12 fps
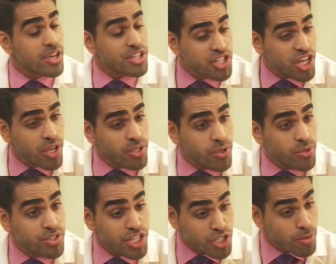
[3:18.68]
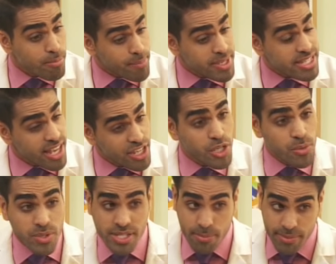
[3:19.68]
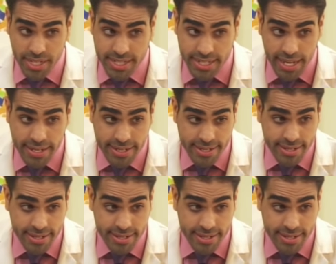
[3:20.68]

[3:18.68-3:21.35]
I can show you. Did your mummy send you with something today?